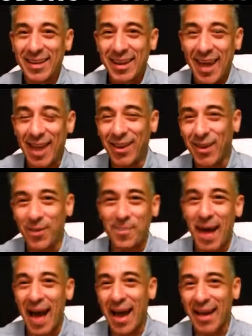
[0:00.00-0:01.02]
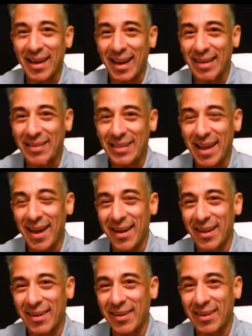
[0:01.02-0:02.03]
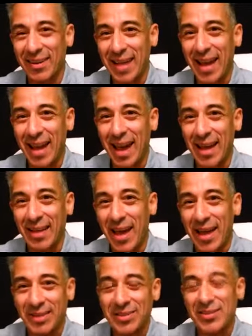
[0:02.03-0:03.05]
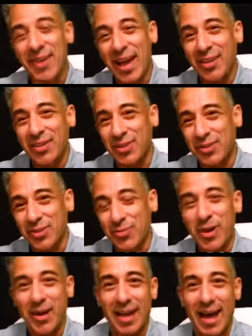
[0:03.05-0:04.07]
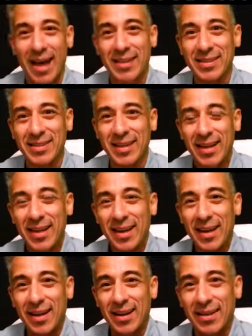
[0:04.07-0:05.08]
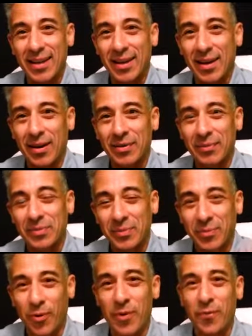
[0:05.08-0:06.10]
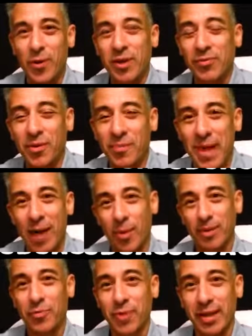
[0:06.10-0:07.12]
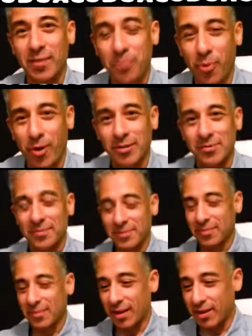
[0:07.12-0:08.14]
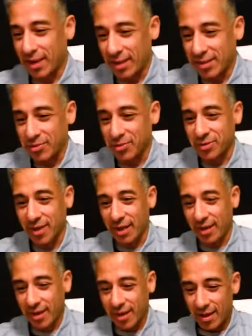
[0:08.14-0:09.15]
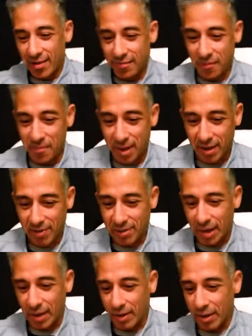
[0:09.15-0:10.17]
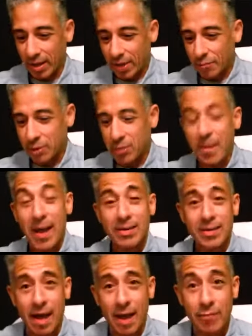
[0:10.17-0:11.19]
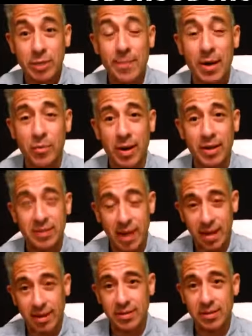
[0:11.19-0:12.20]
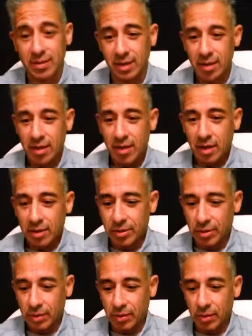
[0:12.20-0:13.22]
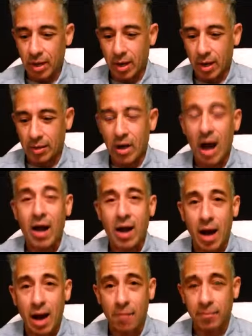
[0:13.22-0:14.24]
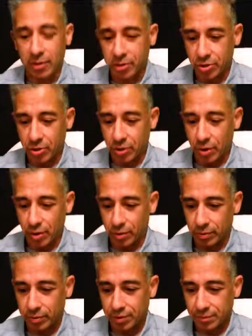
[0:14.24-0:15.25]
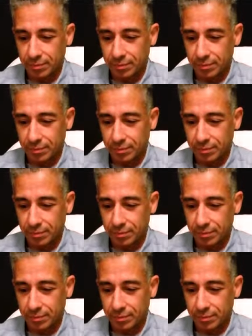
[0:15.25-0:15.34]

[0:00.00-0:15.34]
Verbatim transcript: and look back and say, and, and, and just realize, you know, uh, 44 years from now, what's really important. Okay, that's interesting for me. So respect time, respect what it takes to uh, accomplish your goals